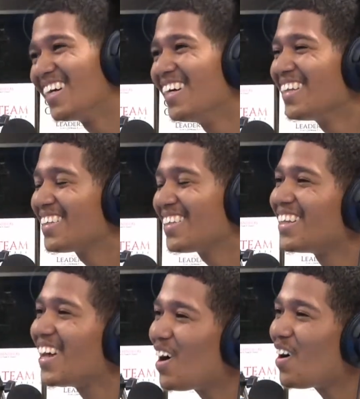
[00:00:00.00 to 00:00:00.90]
till
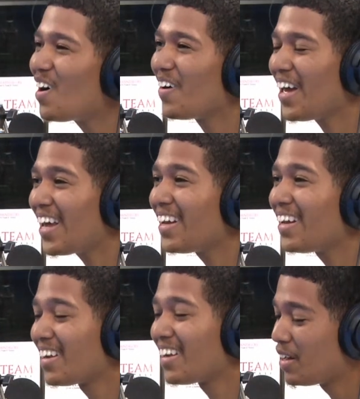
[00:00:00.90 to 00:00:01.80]
now. And
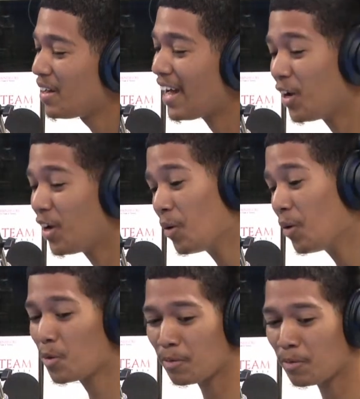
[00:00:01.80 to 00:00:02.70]
I know also,